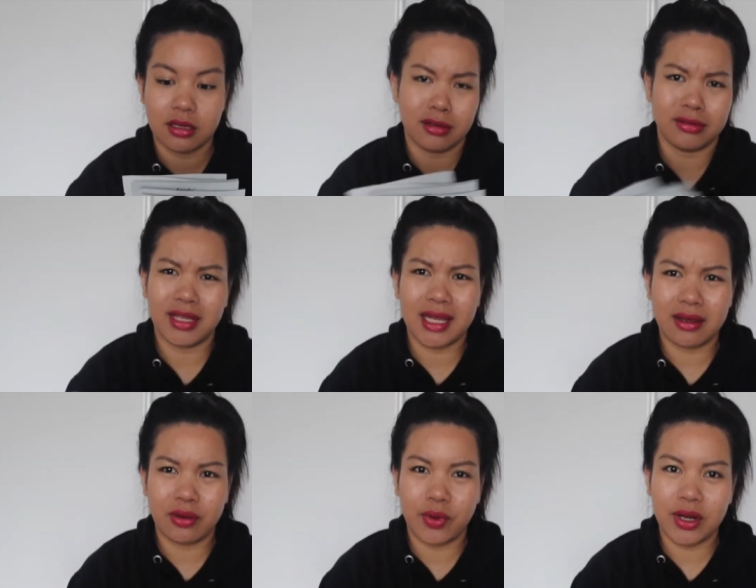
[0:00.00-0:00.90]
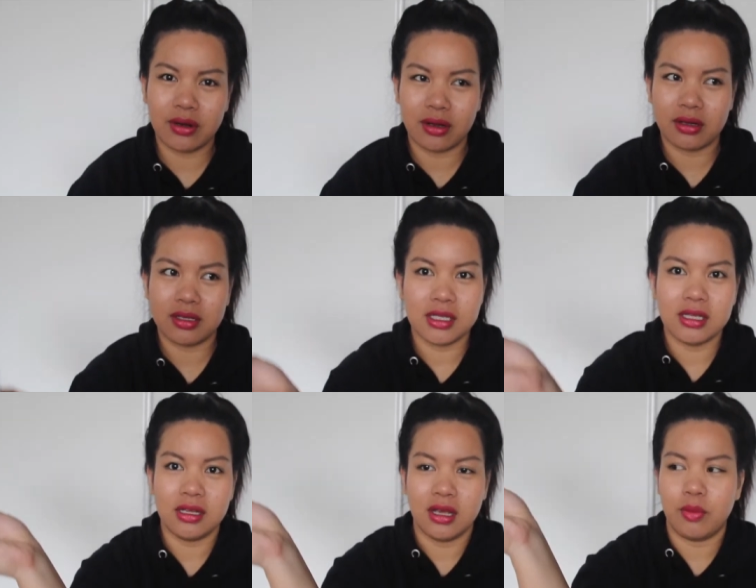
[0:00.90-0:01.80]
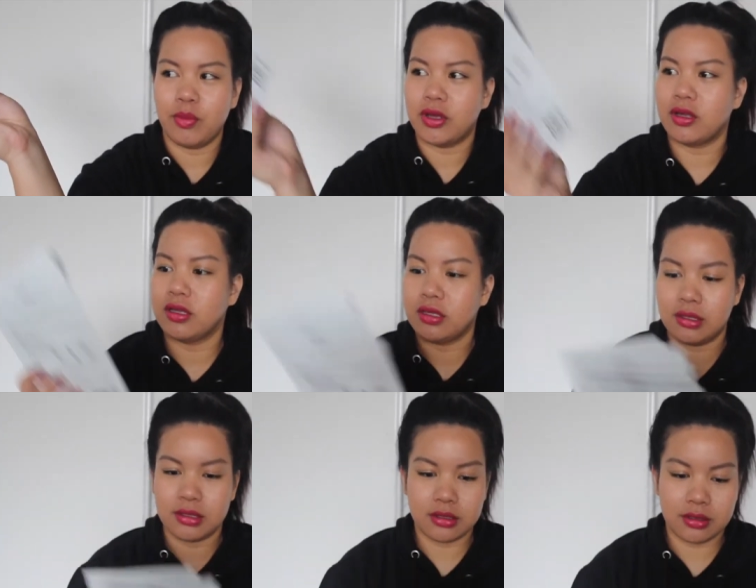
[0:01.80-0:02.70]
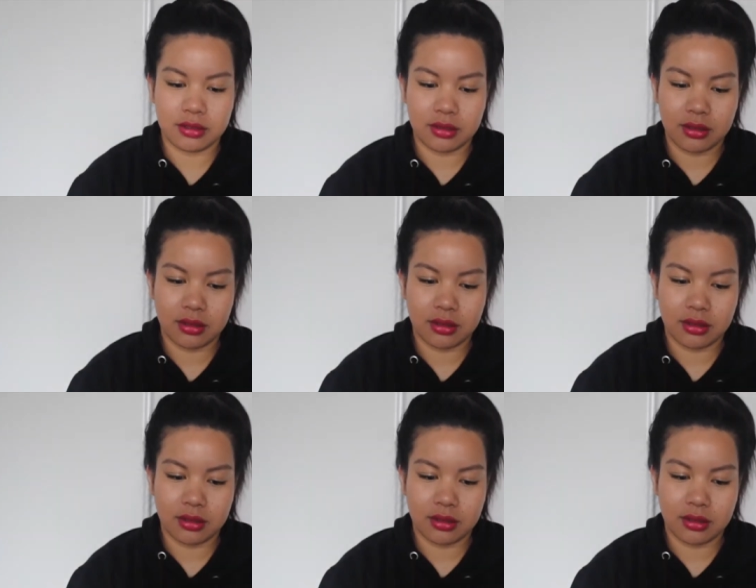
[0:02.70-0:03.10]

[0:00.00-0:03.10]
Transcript: I was like, why not? Because